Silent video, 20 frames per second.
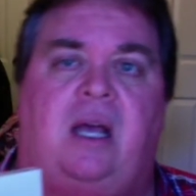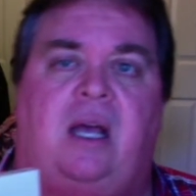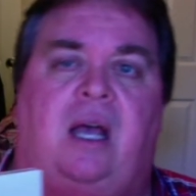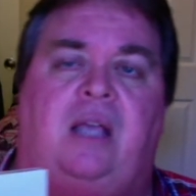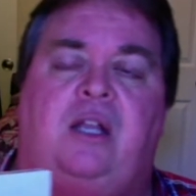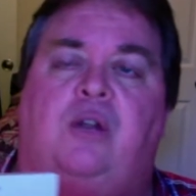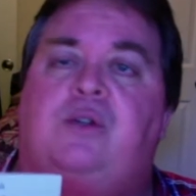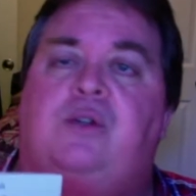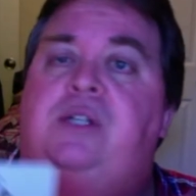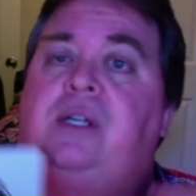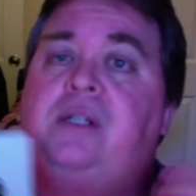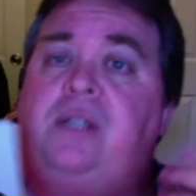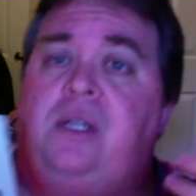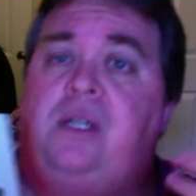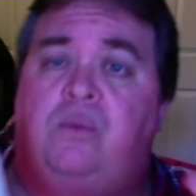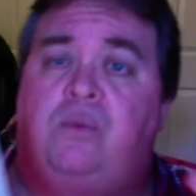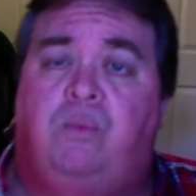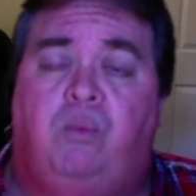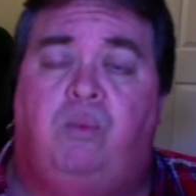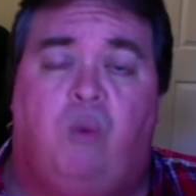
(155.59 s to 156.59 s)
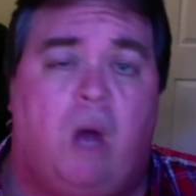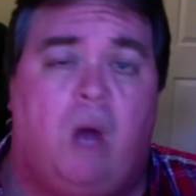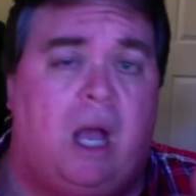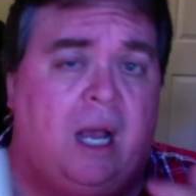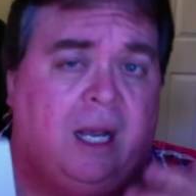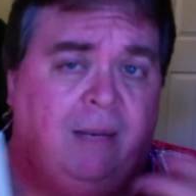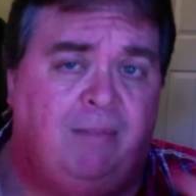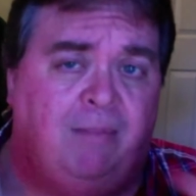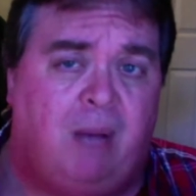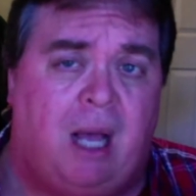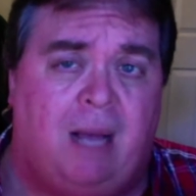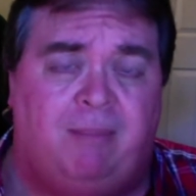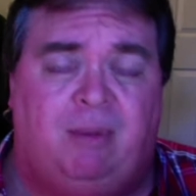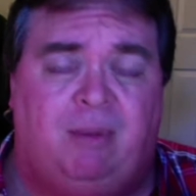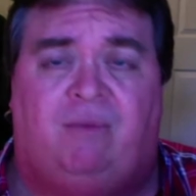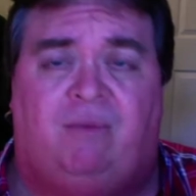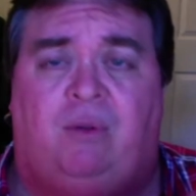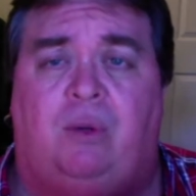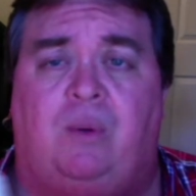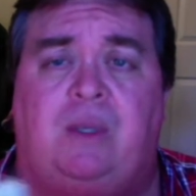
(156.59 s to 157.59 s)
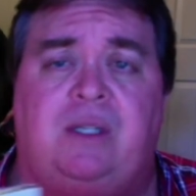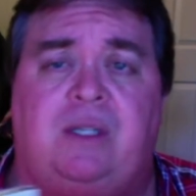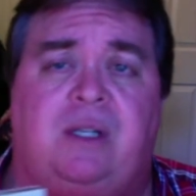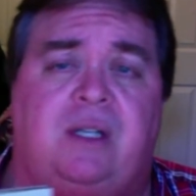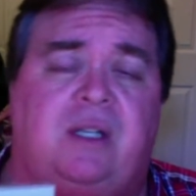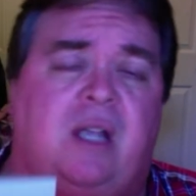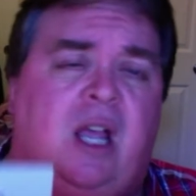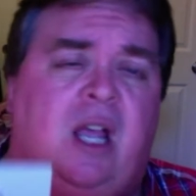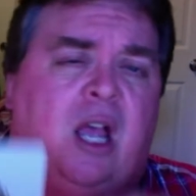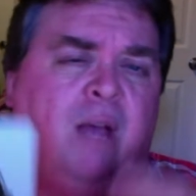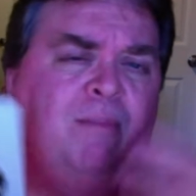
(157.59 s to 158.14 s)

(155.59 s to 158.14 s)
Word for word: uh, you know, 60s rock and pop influences,